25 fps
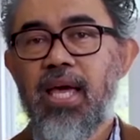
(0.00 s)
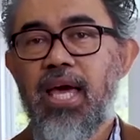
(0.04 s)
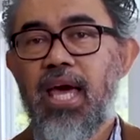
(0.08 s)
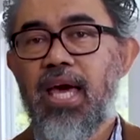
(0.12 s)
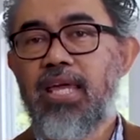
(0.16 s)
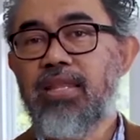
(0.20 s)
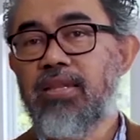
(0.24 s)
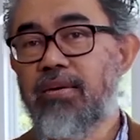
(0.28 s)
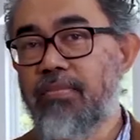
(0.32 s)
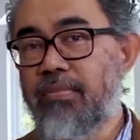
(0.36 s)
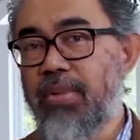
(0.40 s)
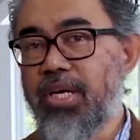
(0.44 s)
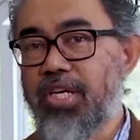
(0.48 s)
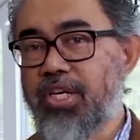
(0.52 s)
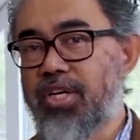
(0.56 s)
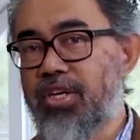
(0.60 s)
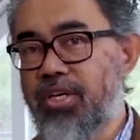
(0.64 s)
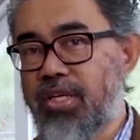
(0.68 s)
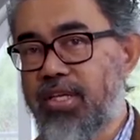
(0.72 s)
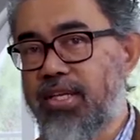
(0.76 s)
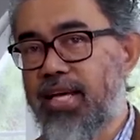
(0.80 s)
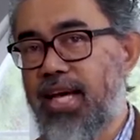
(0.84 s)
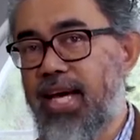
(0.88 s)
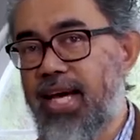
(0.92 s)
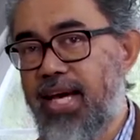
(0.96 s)
And the
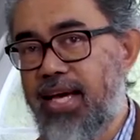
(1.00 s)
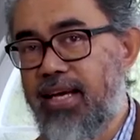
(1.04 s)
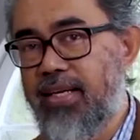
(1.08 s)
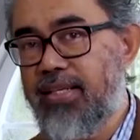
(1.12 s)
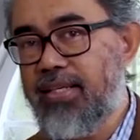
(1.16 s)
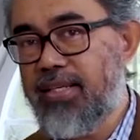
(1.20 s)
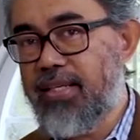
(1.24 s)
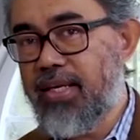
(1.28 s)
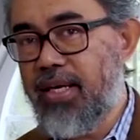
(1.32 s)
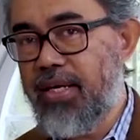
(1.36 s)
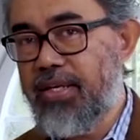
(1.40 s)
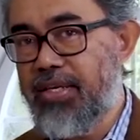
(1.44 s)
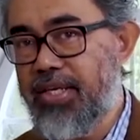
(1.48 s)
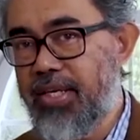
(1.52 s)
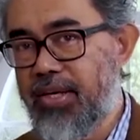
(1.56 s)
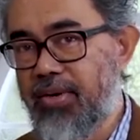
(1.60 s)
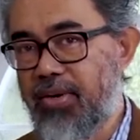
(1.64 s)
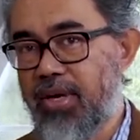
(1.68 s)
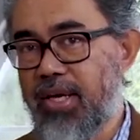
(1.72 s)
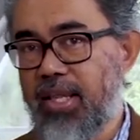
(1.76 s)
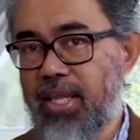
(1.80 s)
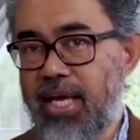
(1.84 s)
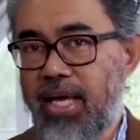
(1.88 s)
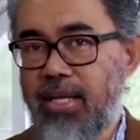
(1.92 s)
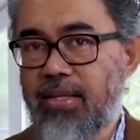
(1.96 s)
mission task
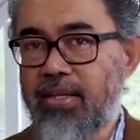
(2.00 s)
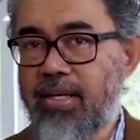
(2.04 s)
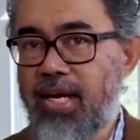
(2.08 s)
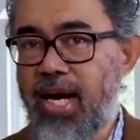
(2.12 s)
during that